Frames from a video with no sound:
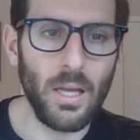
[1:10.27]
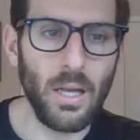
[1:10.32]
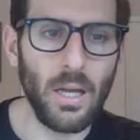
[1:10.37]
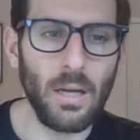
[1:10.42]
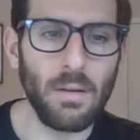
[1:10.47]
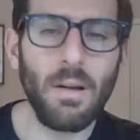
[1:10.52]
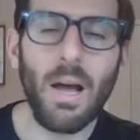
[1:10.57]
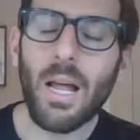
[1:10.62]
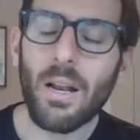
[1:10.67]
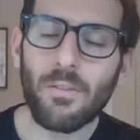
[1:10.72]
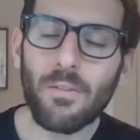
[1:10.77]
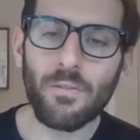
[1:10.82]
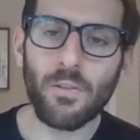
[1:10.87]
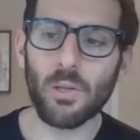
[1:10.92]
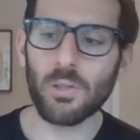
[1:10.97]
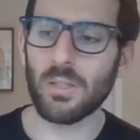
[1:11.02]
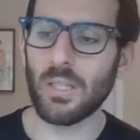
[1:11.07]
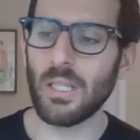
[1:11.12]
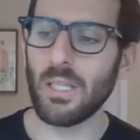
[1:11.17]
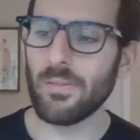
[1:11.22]
a lot of
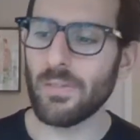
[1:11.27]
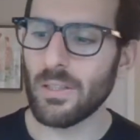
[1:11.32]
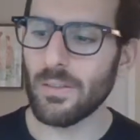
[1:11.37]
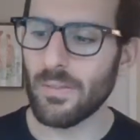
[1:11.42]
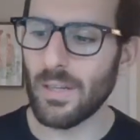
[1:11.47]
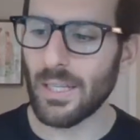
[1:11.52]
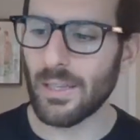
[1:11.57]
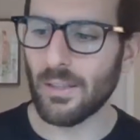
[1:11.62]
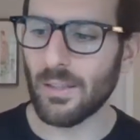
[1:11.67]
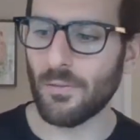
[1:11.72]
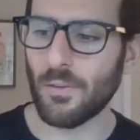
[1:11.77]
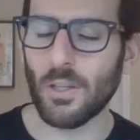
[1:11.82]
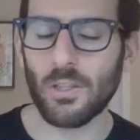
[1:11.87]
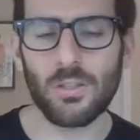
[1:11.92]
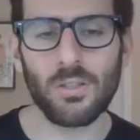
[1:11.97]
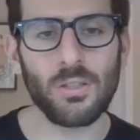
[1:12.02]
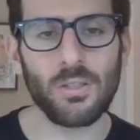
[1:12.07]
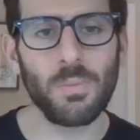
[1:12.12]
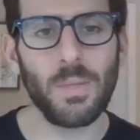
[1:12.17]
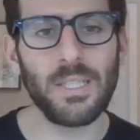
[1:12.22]
folks, even in like the
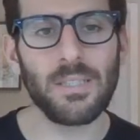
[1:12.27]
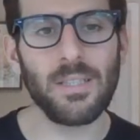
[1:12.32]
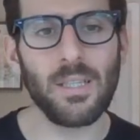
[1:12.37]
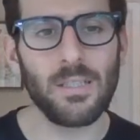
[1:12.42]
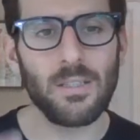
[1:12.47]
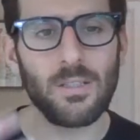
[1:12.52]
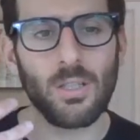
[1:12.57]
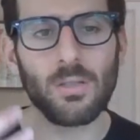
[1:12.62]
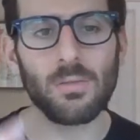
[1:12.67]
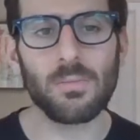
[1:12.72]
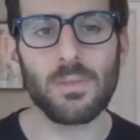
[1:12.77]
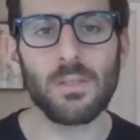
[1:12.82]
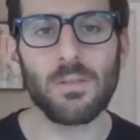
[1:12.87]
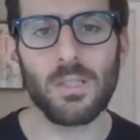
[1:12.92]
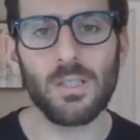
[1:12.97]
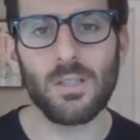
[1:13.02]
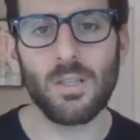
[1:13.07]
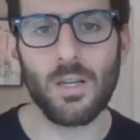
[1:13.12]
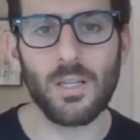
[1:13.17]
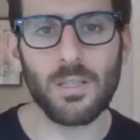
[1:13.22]
functional space, like don't really
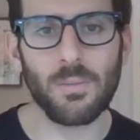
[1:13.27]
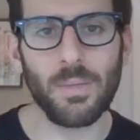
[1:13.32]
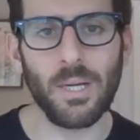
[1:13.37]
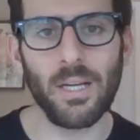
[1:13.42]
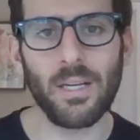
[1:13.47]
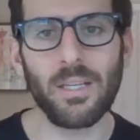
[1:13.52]
talk about it.